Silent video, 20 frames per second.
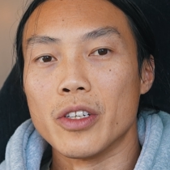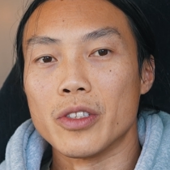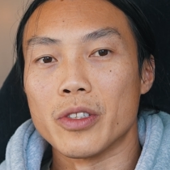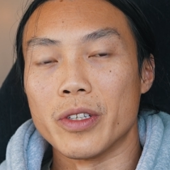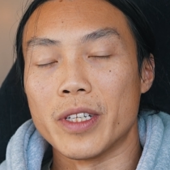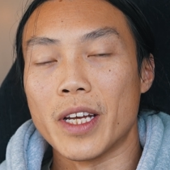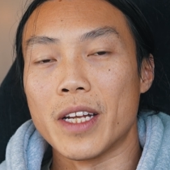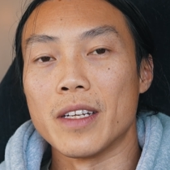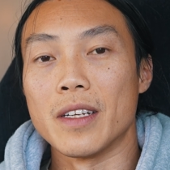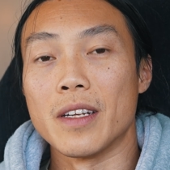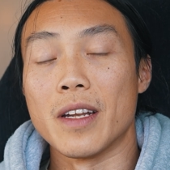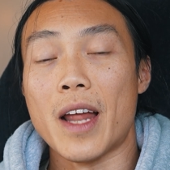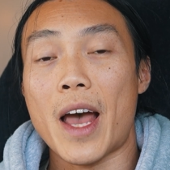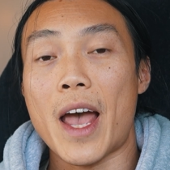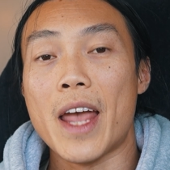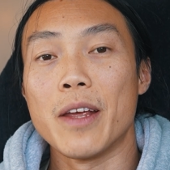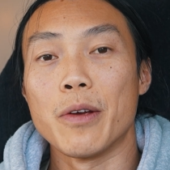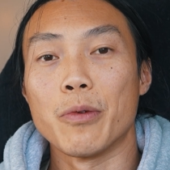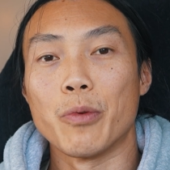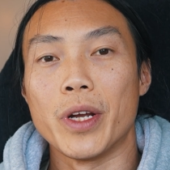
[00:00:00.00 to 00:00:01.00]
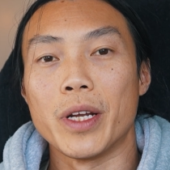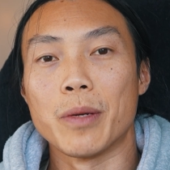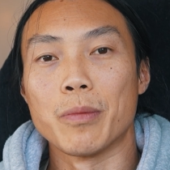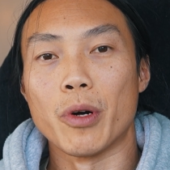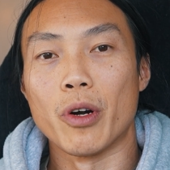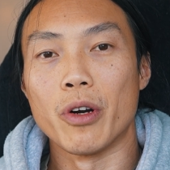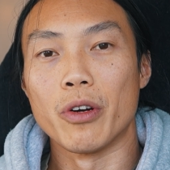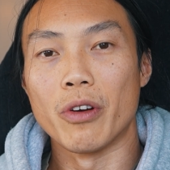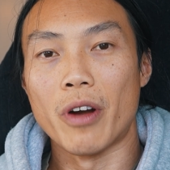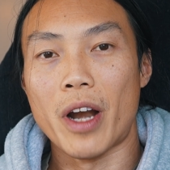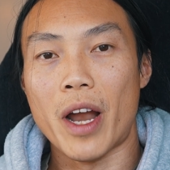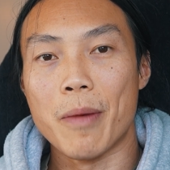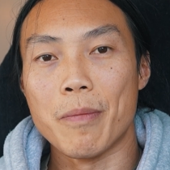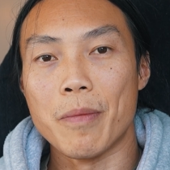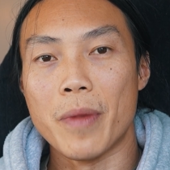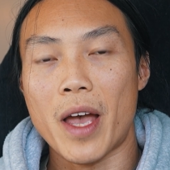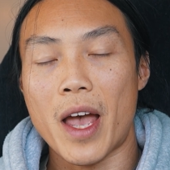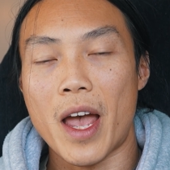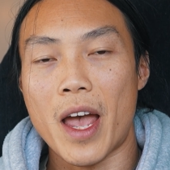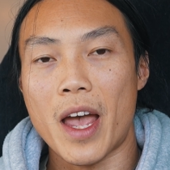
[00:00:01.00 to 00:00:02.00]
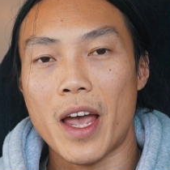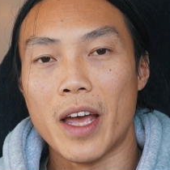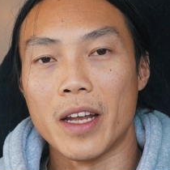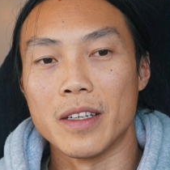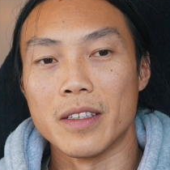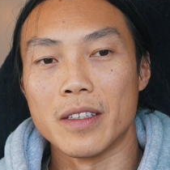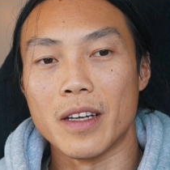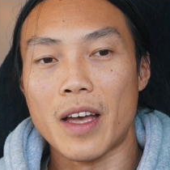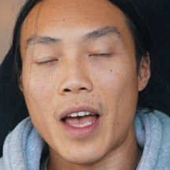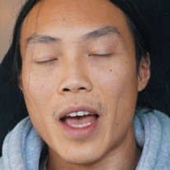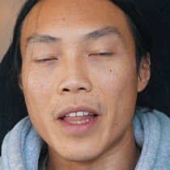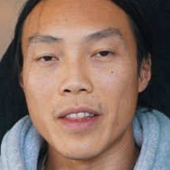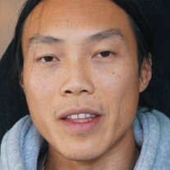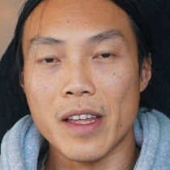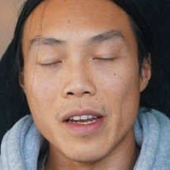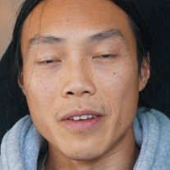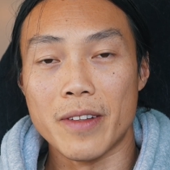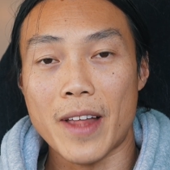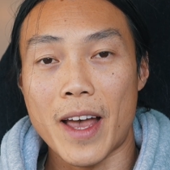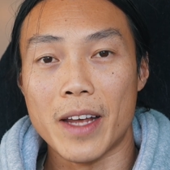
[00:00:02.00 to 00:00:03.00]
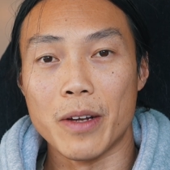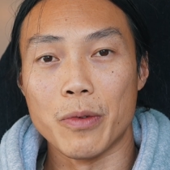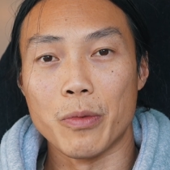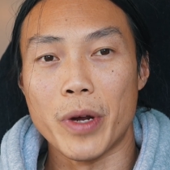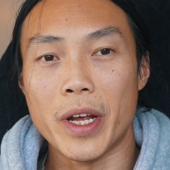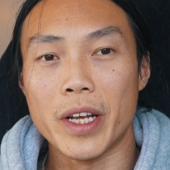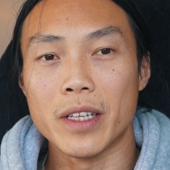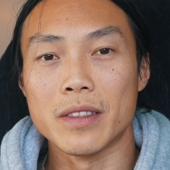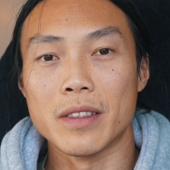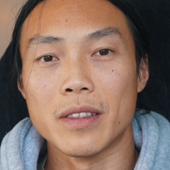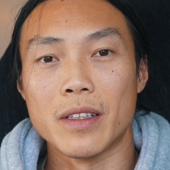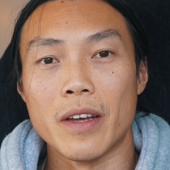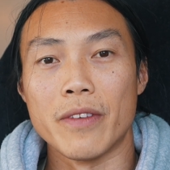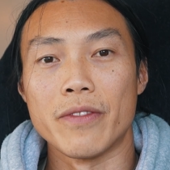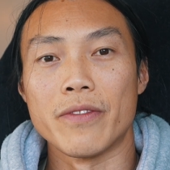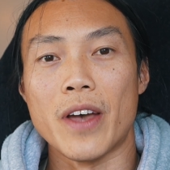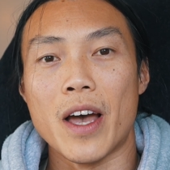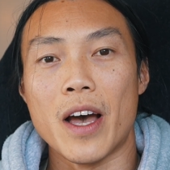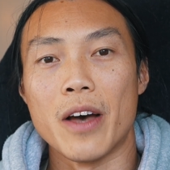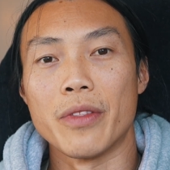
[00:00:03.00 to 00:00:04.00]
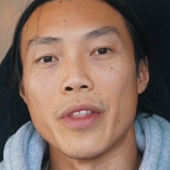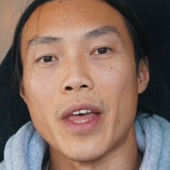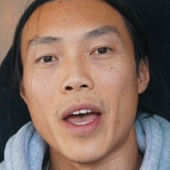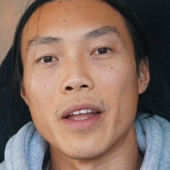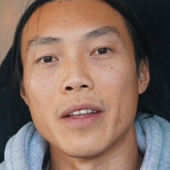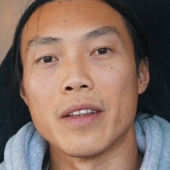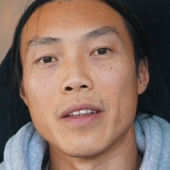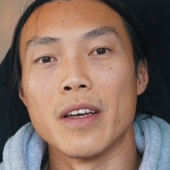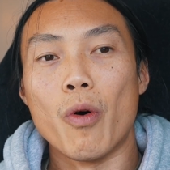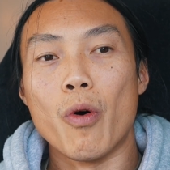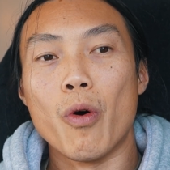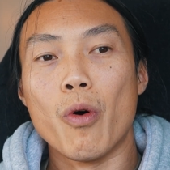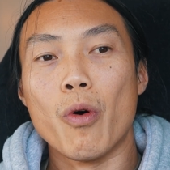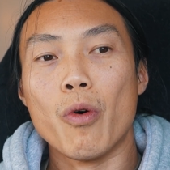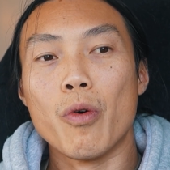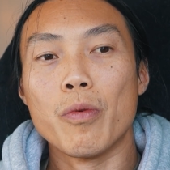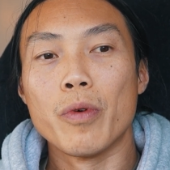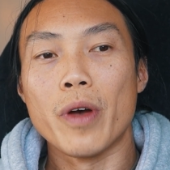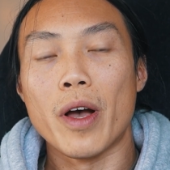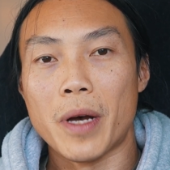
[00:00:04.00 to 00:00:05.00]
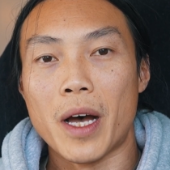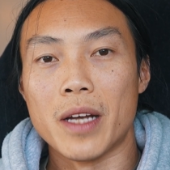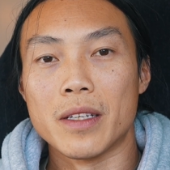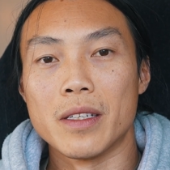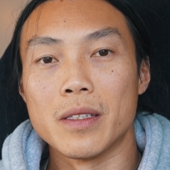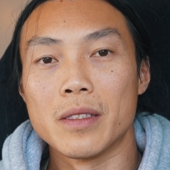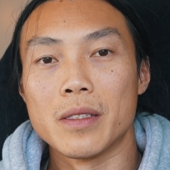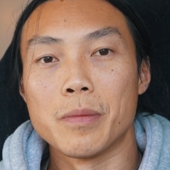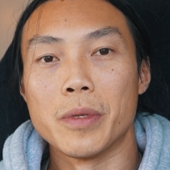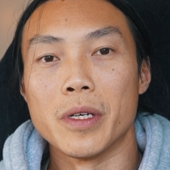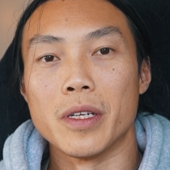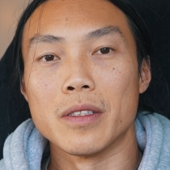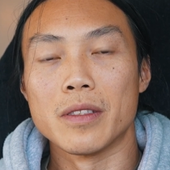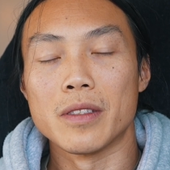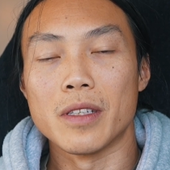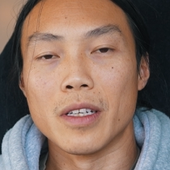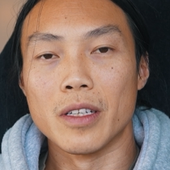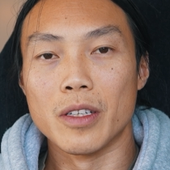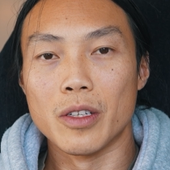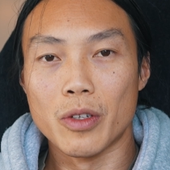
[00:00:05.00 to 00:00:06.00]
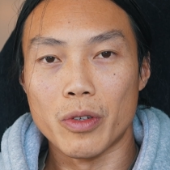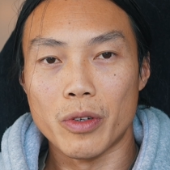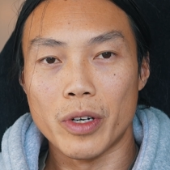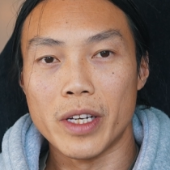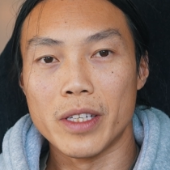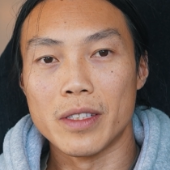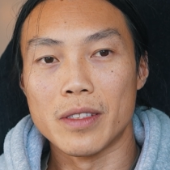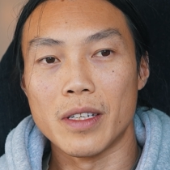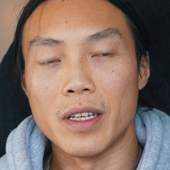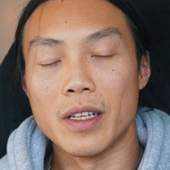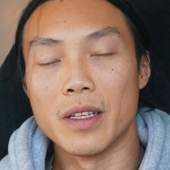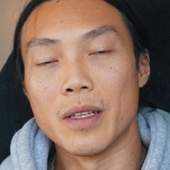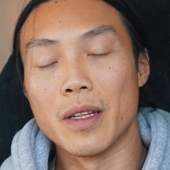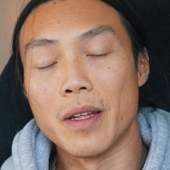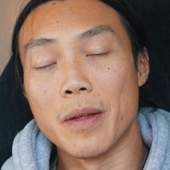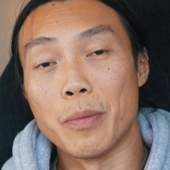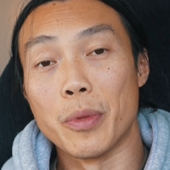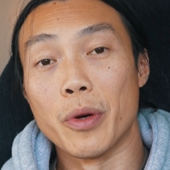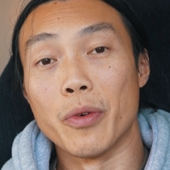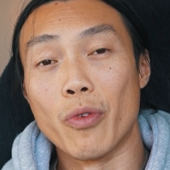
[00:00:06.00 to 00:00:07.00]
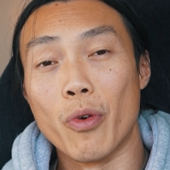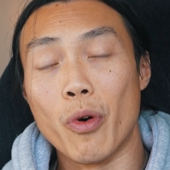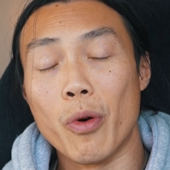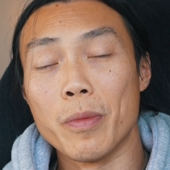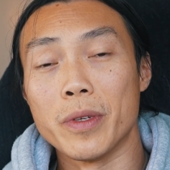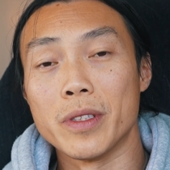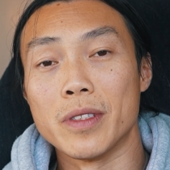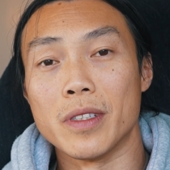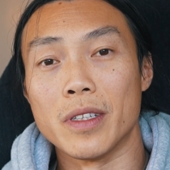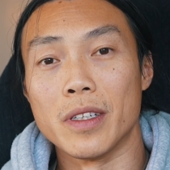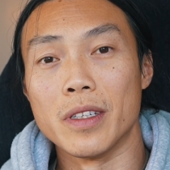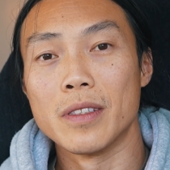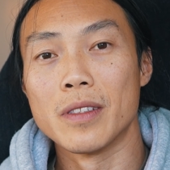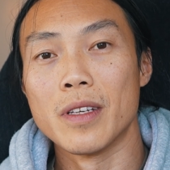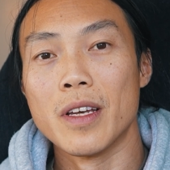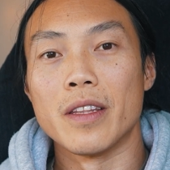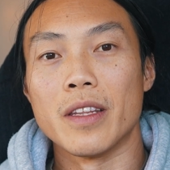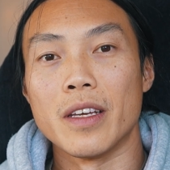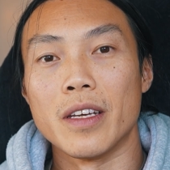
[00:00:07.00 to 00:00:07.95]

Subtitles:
So they did an 8-week program, and at the end of the 8 weeks, they found that all participants increased in their performances.